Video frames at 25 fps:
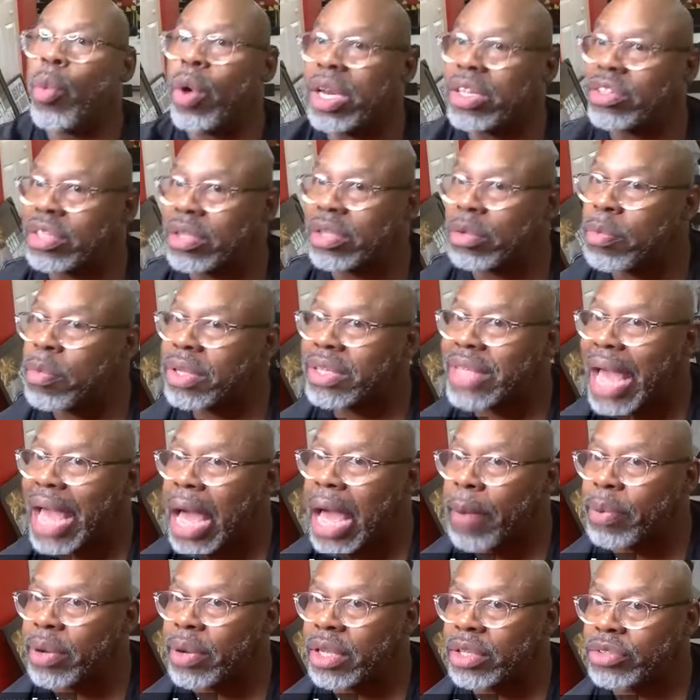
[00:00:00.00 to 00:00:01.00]
What is a
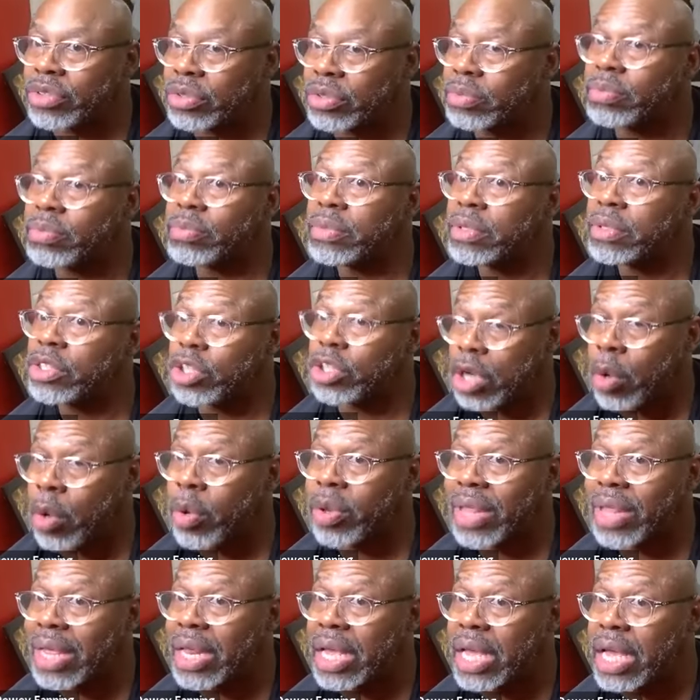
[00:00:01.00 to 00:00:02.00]
metabolism? You know what
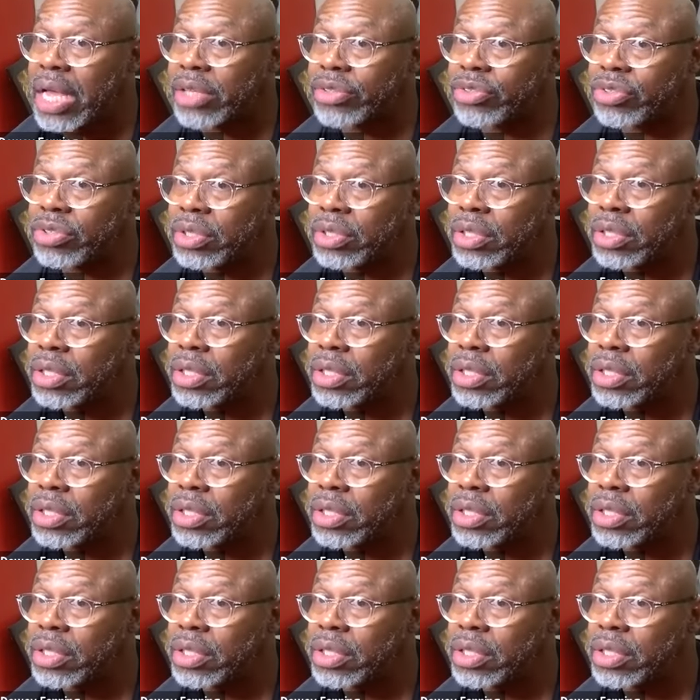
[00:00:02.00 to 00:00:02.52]
that is?